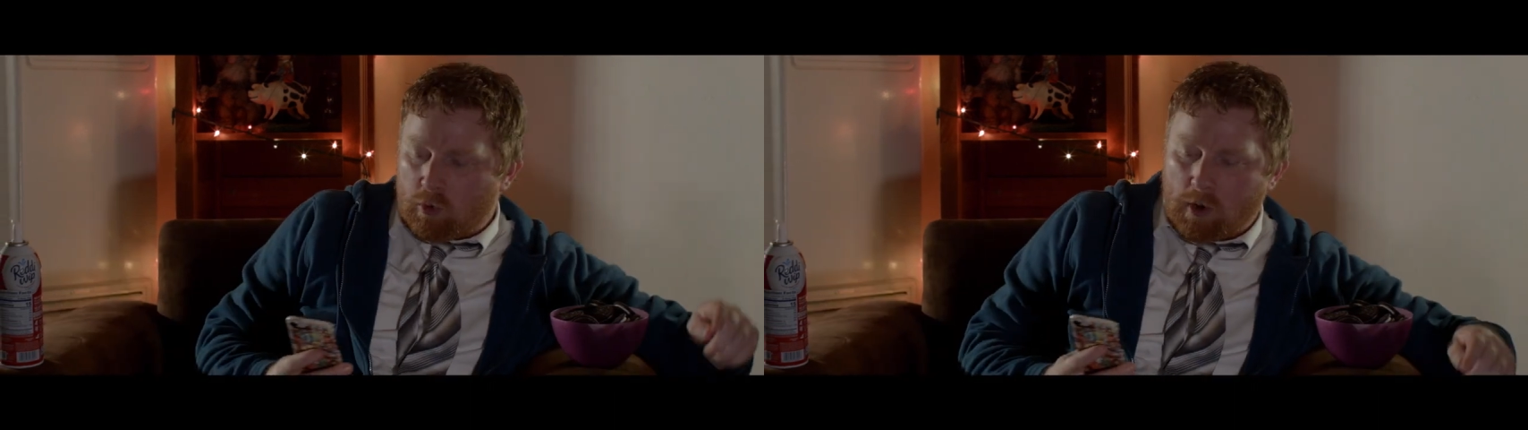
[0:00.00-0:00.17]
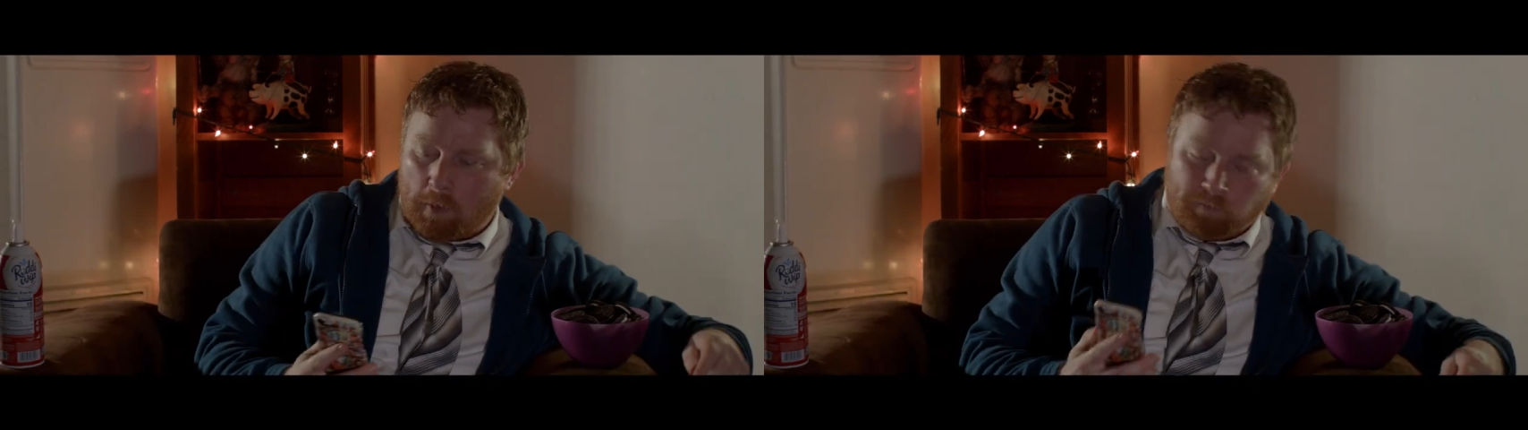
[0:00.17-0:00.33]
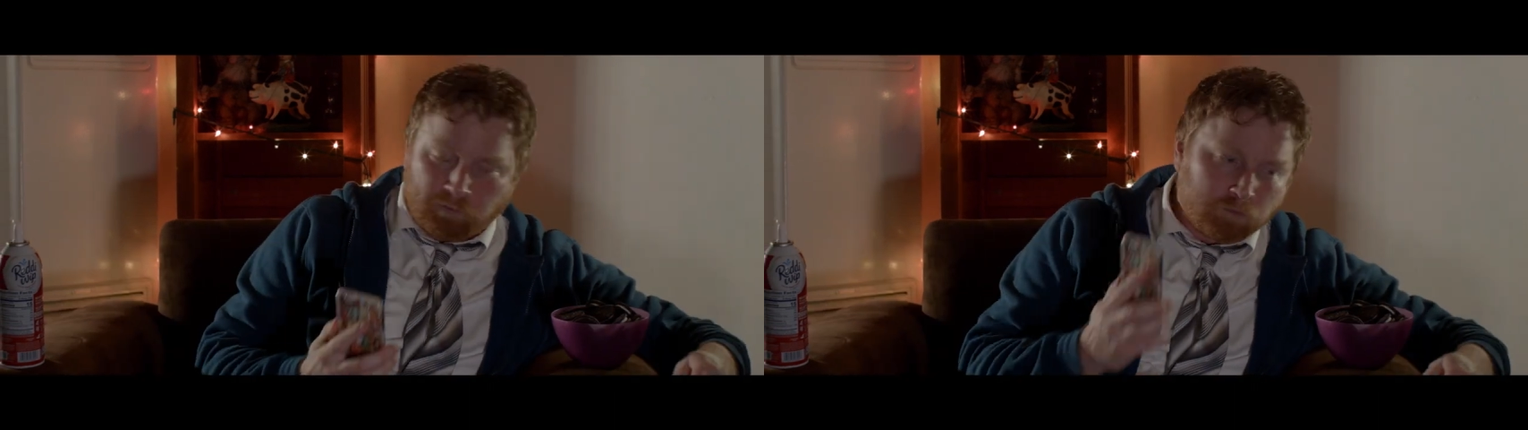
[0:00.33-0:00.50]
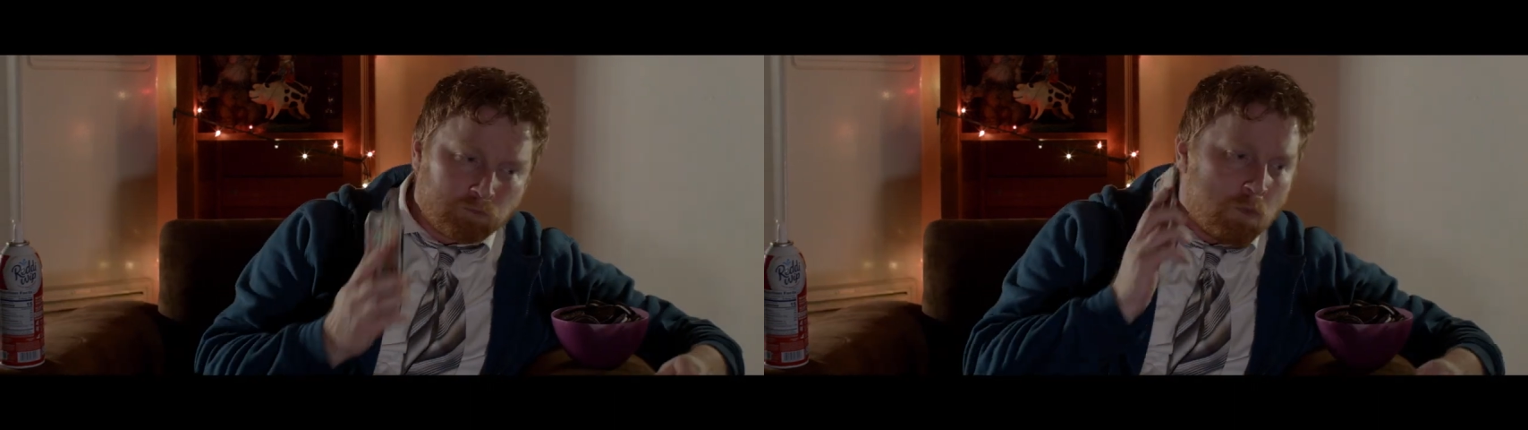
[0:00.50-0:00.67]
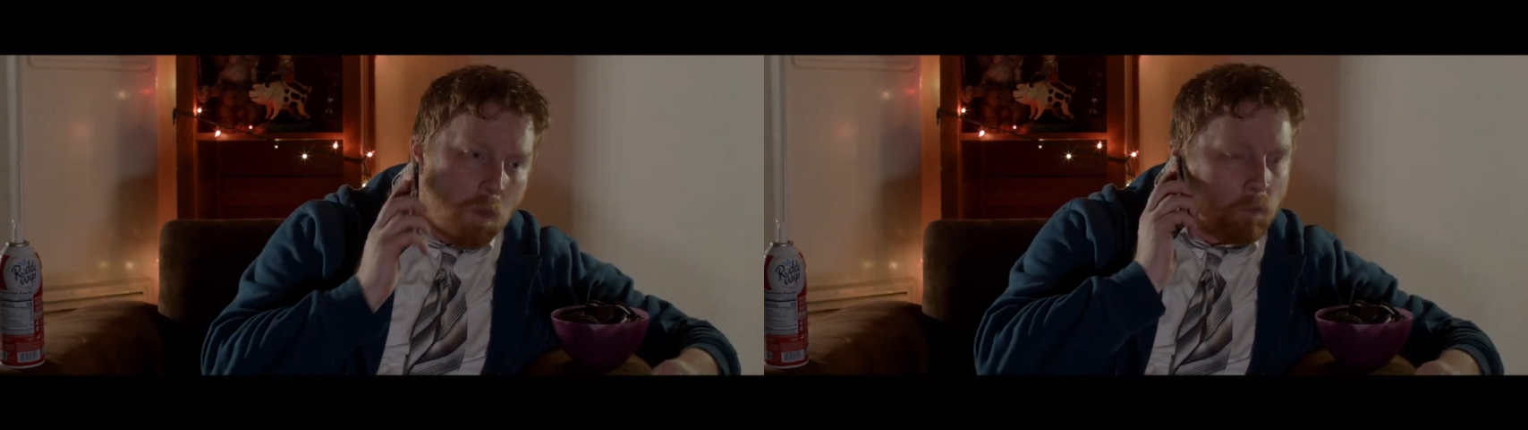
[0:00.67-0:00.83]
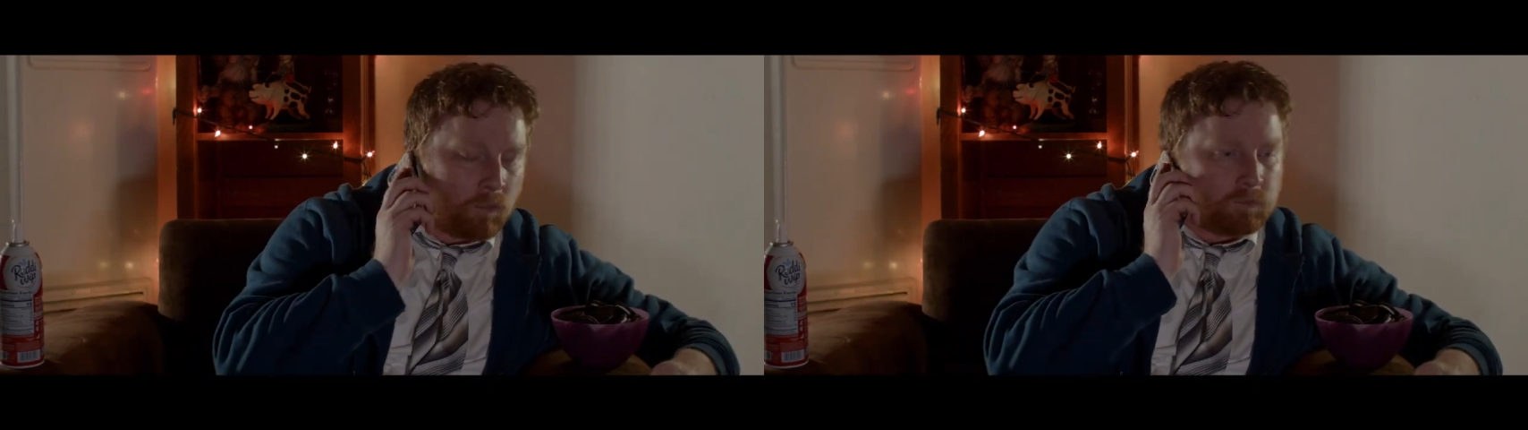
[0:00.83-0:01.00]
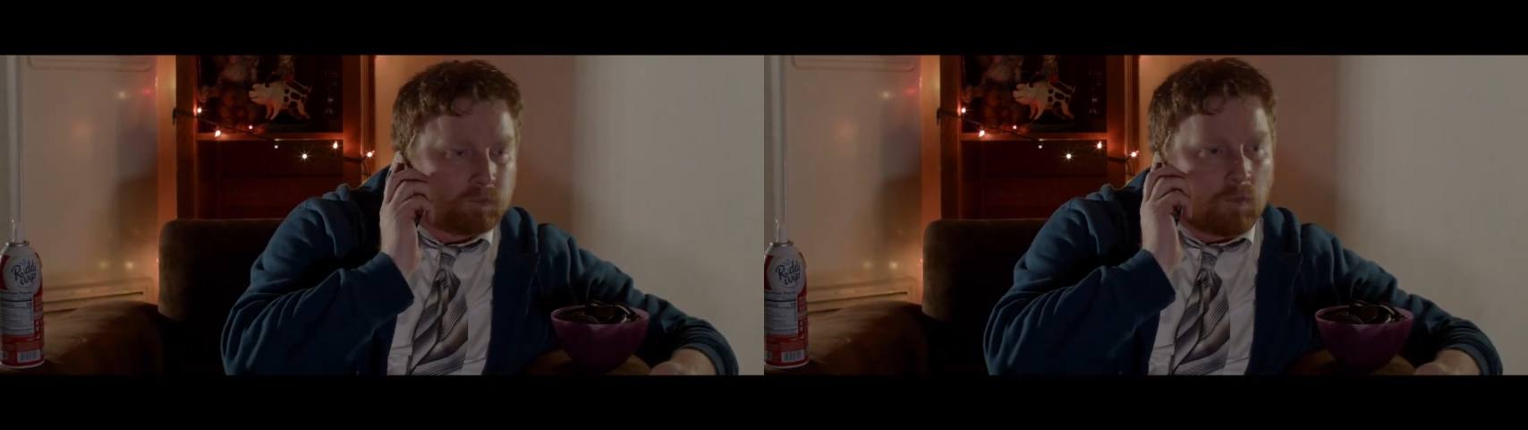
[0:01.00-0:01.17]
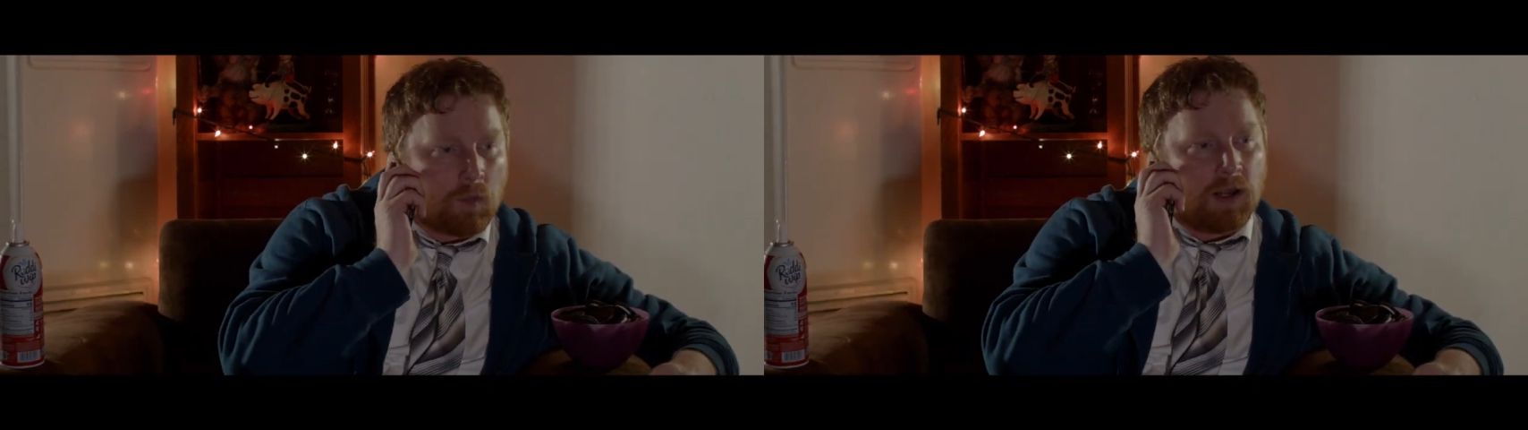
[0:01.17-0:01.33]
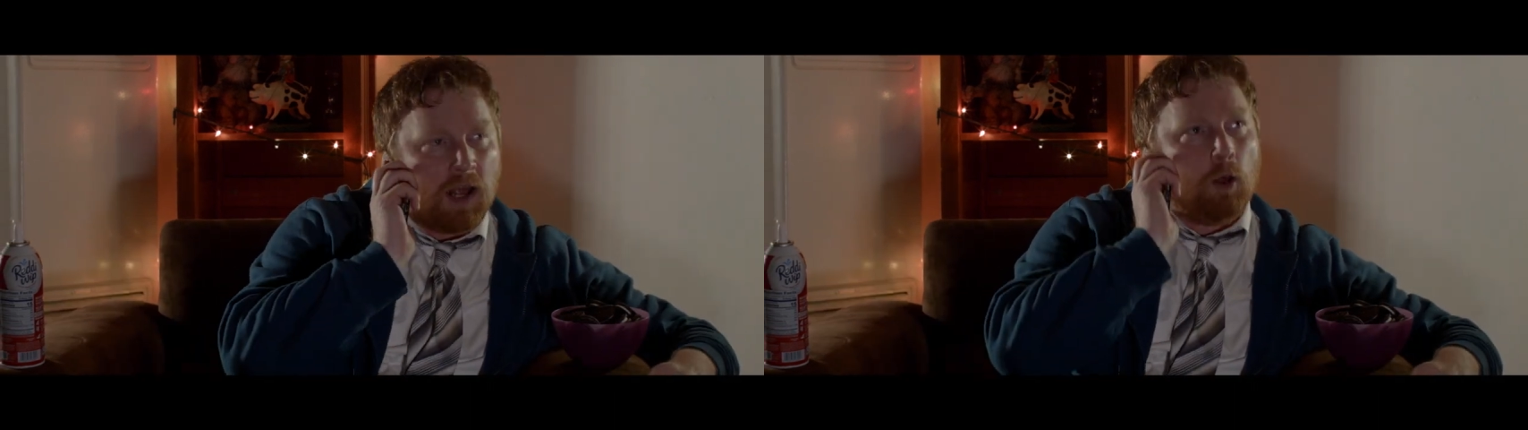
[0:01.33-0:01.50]
quick.
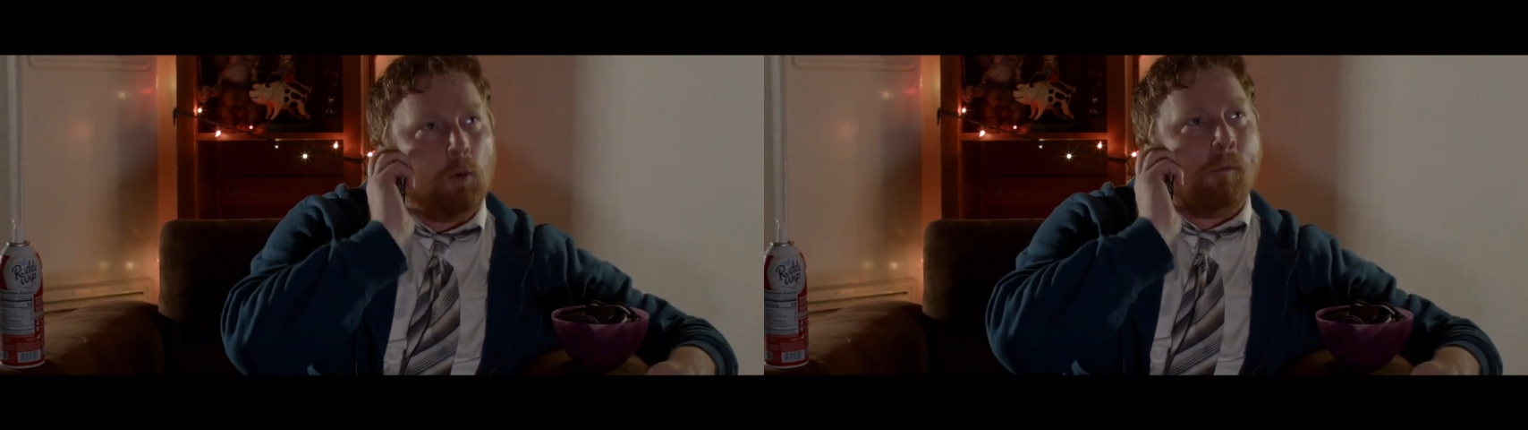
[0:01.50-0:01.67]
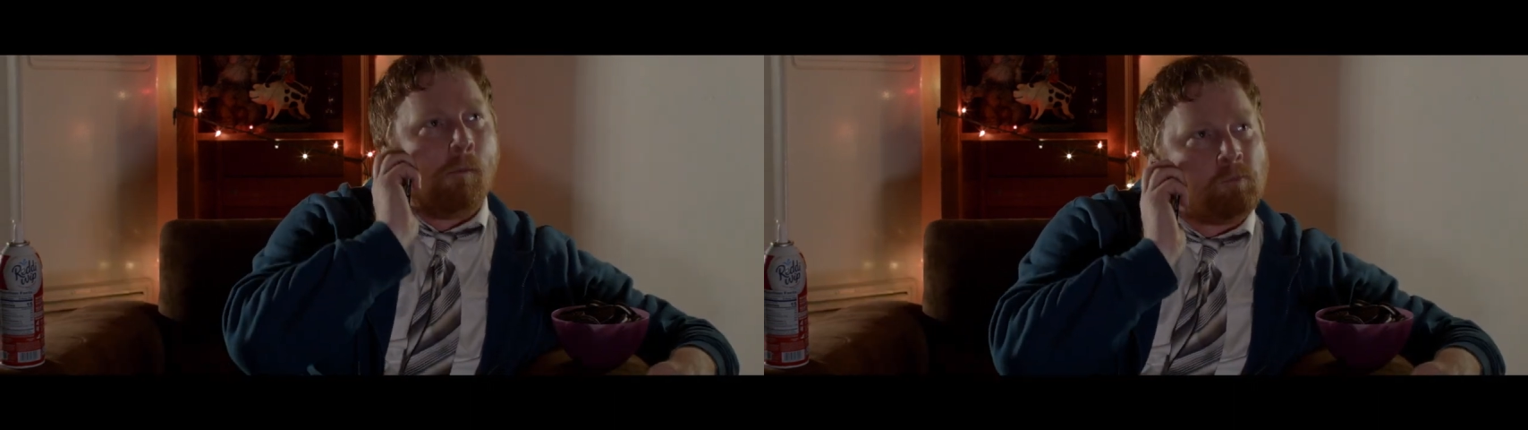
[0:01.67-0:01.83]
Yellow.